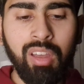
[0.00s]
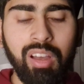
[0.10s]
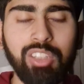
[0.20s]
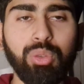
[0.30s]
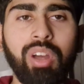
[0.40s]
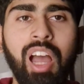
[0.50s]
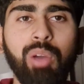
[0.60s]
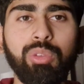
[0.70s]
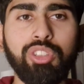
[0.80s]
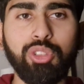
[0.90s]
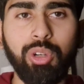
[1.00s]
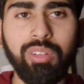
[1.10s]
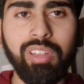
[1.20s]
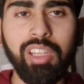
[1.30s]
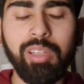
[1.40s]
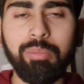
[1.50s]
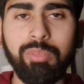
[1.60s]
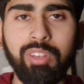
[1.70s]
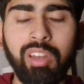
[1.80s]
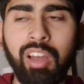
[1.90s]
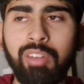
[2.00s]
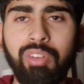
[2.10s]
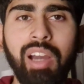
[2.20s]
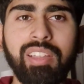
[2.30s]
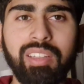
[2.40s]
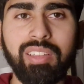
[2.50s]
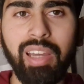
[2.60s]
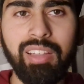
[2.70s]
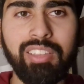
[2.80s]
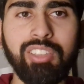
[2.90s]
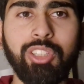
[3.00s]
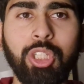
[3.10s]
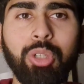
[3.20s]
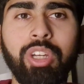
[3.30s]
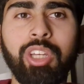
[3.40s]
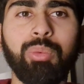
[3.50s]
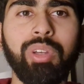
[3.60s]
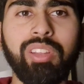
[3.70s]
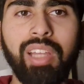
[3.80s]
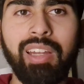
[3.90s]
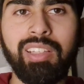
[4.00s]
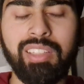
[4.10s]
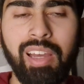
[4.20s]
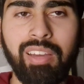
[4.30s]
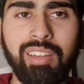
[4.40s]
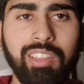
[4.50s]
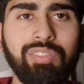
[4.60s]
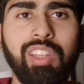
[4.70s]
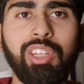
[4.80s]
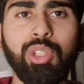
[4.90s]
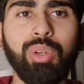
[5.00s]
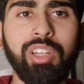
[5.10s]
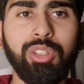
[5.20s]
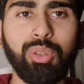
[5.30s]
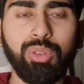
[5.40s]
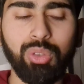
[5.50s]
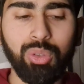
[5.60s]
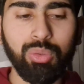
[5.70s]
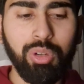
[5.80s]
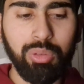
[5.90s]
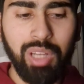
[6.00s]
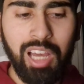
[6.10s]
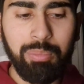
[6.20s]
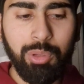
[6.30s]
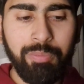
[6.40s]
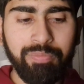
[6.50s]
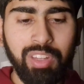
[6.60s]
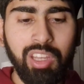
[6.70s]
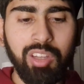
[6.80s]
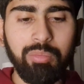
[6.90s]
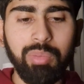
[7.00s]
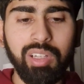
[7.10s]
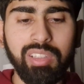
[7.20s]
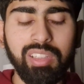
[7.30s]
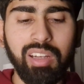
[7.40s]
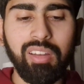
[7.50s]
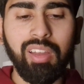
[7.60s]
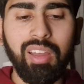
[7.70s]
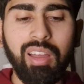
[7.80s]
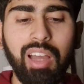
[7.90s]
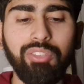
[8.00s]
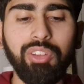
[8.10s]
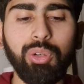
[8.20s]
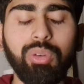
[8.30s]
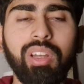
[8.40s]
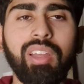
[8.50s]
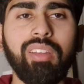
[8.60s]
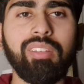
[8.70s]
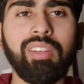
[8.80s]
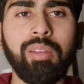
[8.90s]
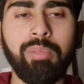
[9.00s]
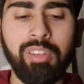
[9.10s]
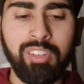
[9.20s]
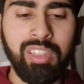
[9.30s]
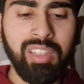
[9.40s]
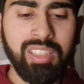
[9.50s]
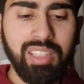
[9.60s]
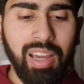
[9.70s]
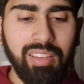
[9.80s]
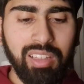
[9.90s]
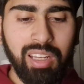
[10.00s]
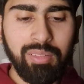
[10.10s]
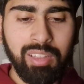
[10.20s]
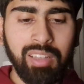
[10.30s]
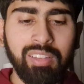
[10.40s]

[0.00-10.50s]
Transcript: that's why I would strongly advise against going with that attack. And if they do, I don't know what would happen. But I feel the side that